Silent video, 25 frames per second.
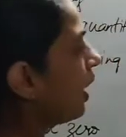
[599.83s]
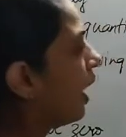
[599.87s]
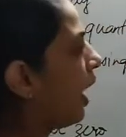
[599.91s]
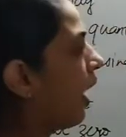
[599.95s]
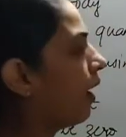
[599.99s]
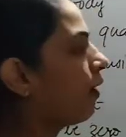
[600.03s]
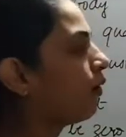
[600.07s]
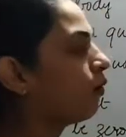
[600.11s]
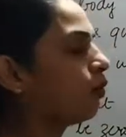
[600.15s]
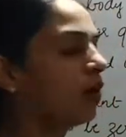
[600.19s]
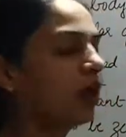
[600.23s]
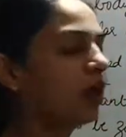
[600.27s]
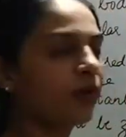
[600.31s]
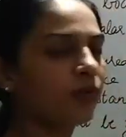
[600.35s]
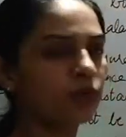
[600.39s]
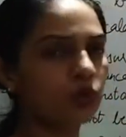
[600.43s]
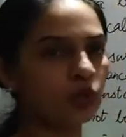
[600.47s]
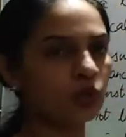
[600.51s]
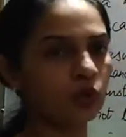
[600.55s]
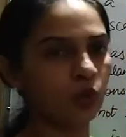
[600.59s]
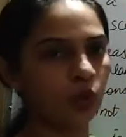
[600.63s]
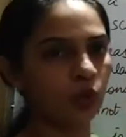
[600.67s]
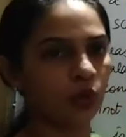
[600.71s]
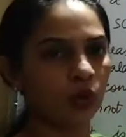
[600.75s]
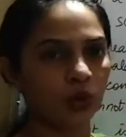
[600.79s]
I would have
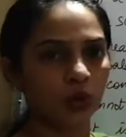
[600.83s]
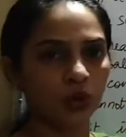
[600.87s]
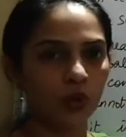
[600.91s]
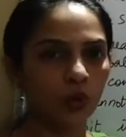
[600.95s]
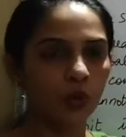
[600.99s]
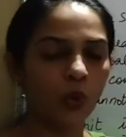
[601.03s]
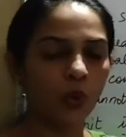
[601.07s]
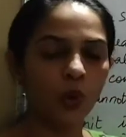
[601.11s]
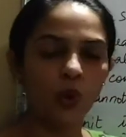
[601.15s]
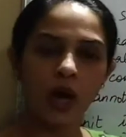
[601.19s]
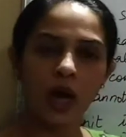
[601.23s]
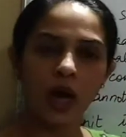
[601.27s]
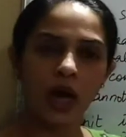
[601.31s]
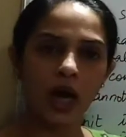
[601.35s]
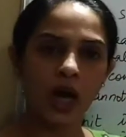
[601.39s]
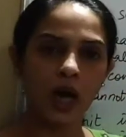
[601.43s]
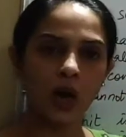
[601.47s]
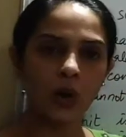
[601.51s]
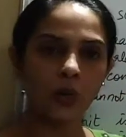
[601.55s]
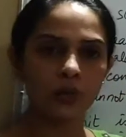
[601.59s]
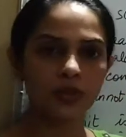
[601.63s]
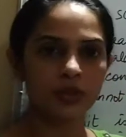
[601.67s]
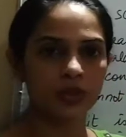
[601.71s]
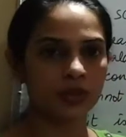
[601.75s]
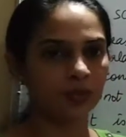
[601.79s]
shown you
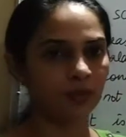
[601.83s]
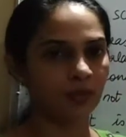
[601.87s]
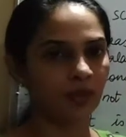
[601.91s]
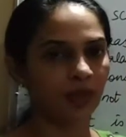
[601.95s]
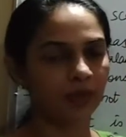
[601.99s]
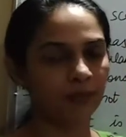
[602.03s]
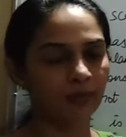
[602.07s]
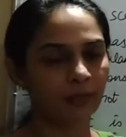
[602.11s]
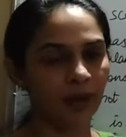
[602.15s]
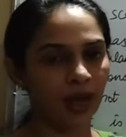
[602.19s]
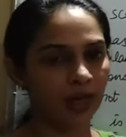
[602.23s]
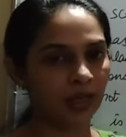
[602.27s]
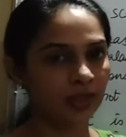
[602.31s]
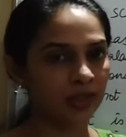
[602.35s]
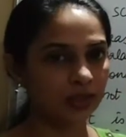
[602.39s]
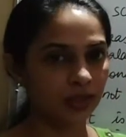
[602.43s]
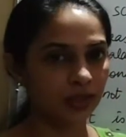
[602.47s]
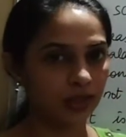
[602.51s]
how the spring balance